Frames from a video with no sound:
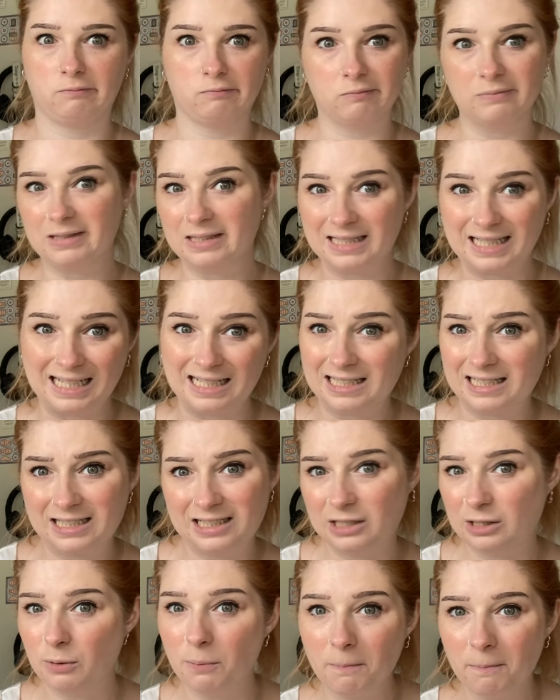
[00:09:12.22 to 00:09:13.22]

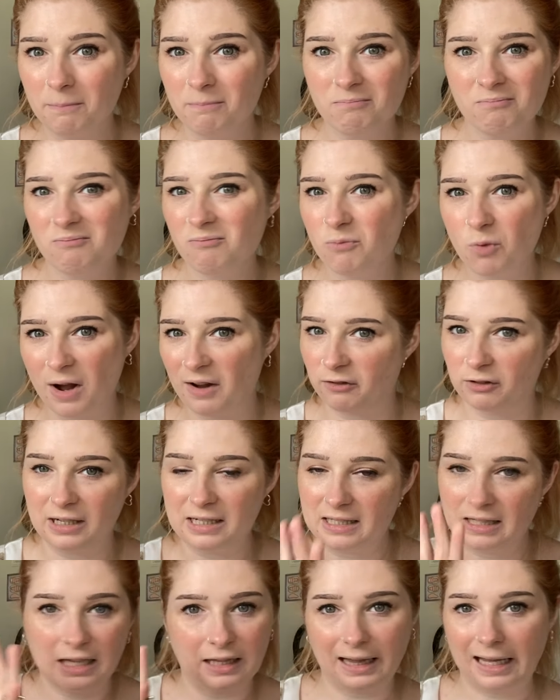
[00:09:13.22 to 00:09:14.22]
system, whatever it
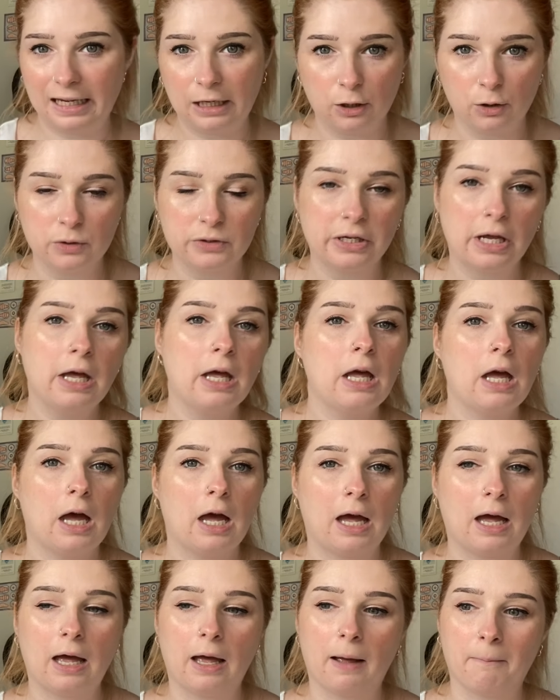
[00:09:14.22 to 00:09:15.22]
is that they use.
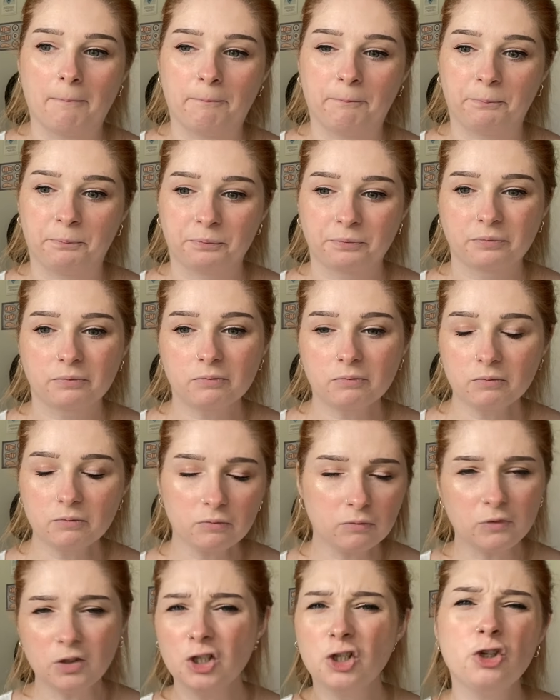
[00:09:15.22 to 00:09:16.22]
Um,
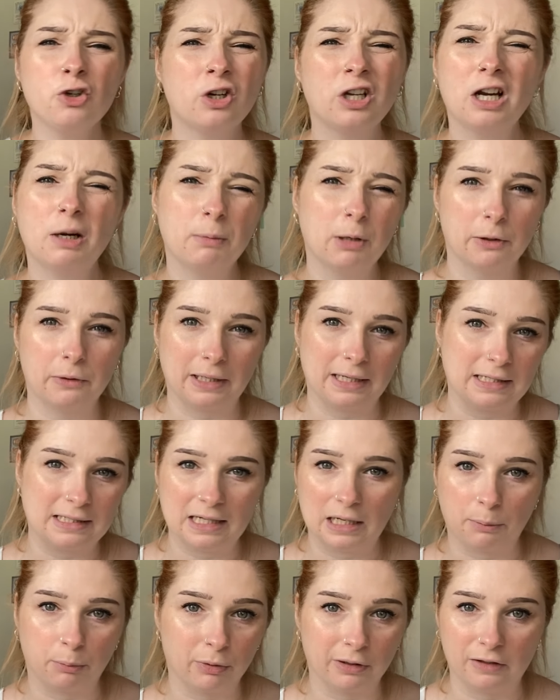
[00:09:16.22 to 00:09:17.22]
you can upload it and
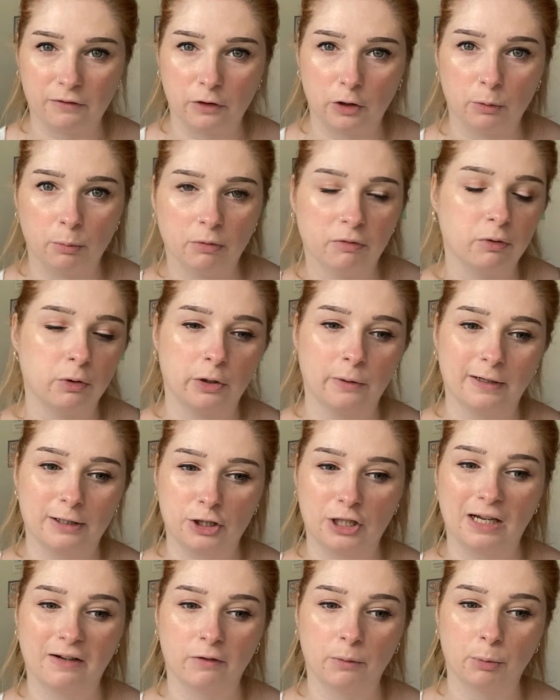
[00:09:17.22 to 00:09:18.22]
see a preview before you
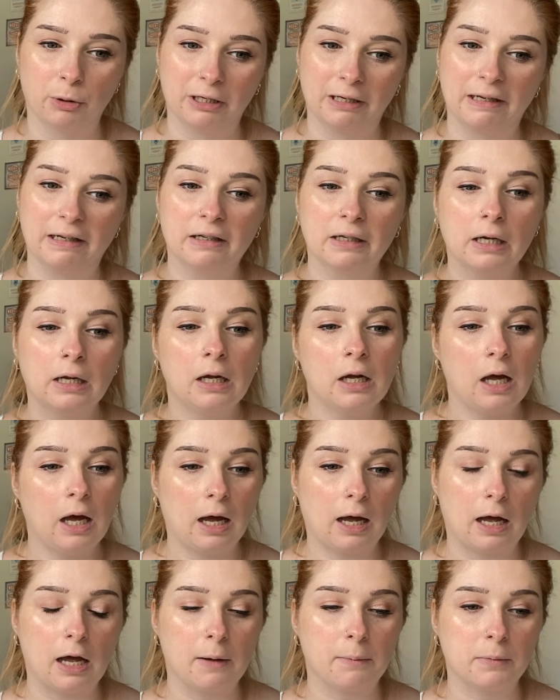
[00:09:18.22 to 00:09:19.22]
actually have it printed.
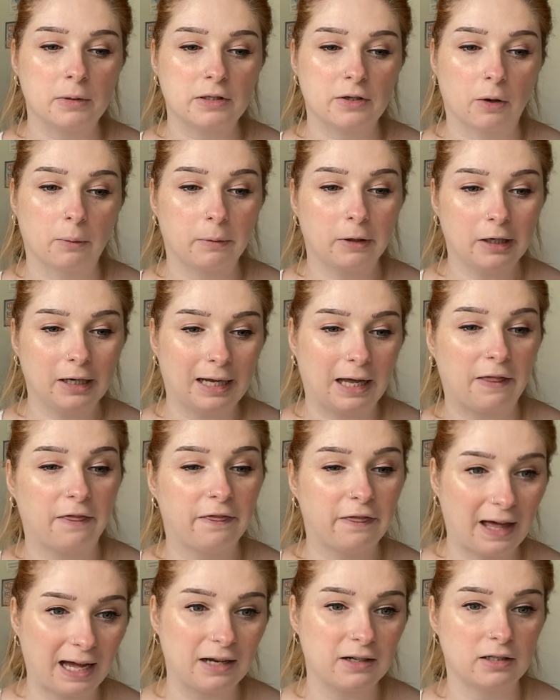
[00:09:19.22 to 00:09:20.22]
Um, so I'm going to
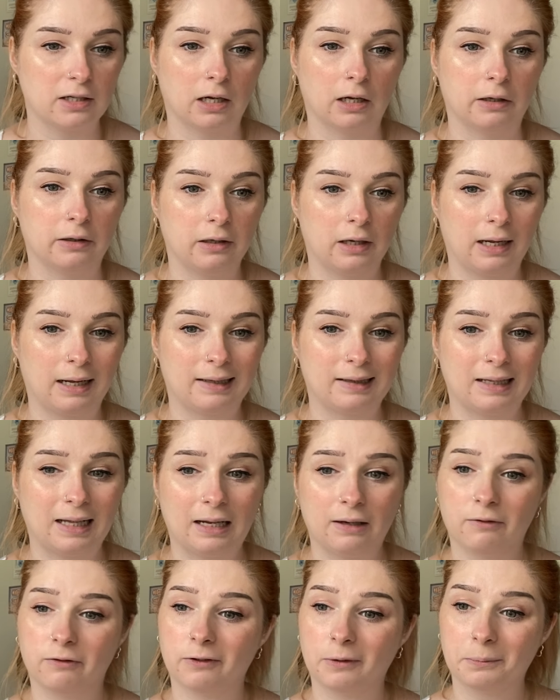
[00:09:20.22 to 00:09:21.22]
get that done. And
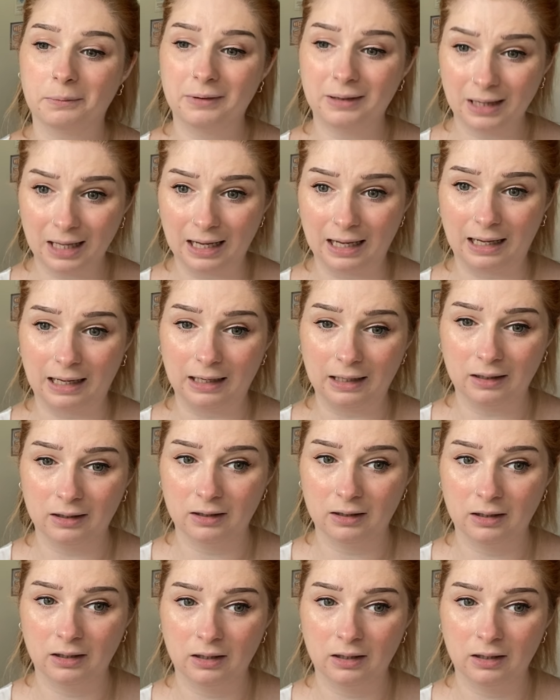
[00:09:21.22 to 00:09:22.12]
then from there,